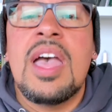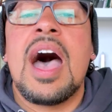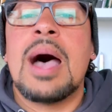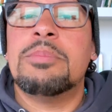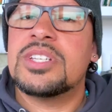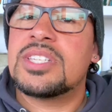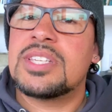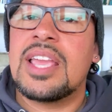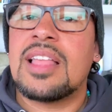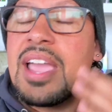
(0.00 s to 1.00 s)
I'm just
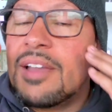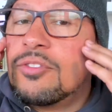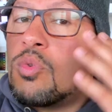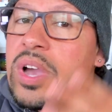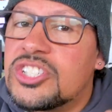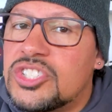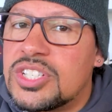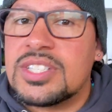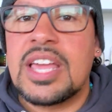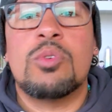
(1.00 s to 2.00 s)
saying I have questions. I